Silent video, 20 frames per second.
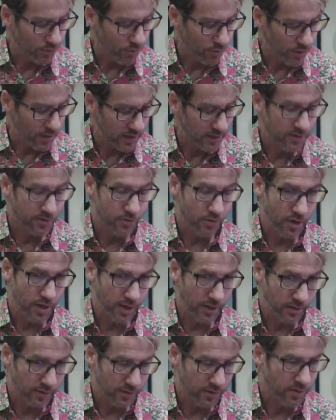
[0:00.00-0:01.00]
three
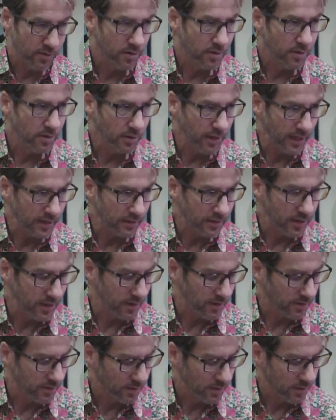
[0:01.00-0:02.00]
strings like
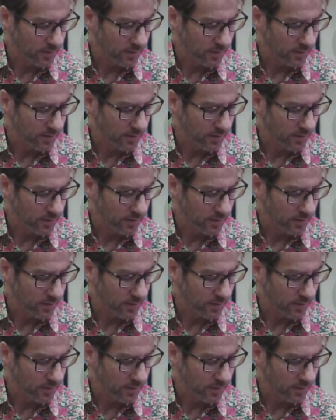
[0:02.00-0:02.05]
this.